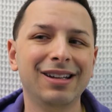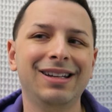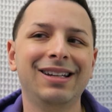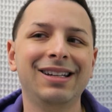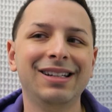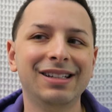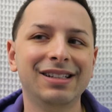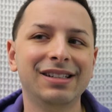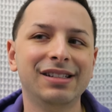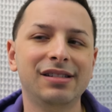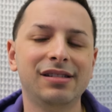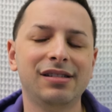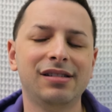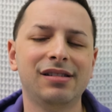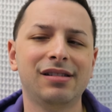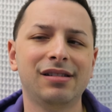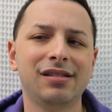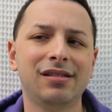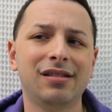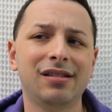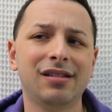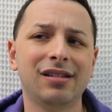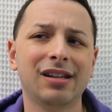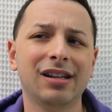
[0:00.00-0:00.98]
And
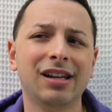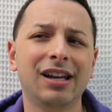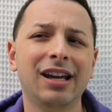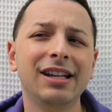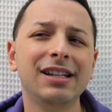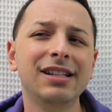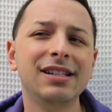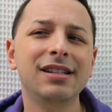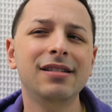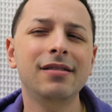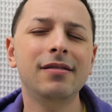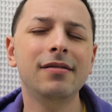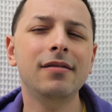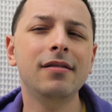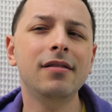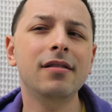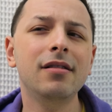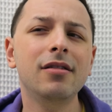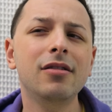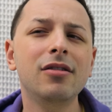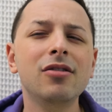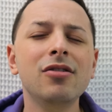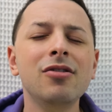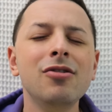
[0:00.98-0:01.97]
I
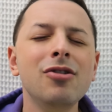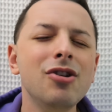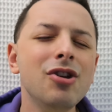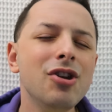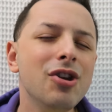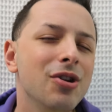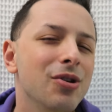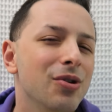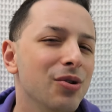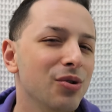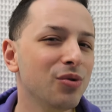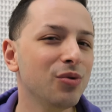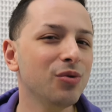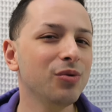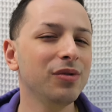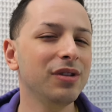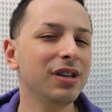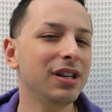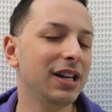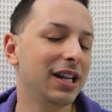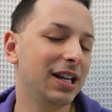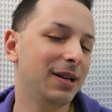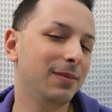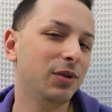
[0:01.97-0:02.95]

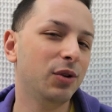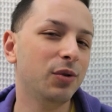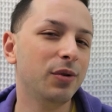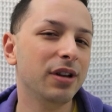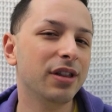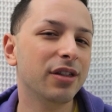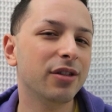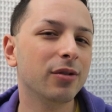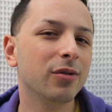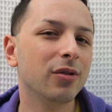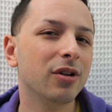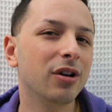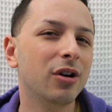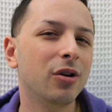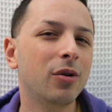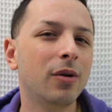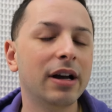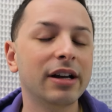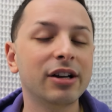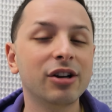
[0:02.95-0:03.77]
knew the name Louis Theroux.